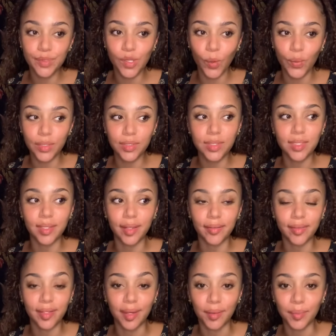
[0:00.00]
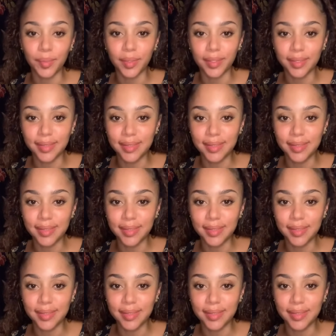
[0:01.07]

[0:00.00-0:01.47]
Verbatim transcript: don't we just love the Empress?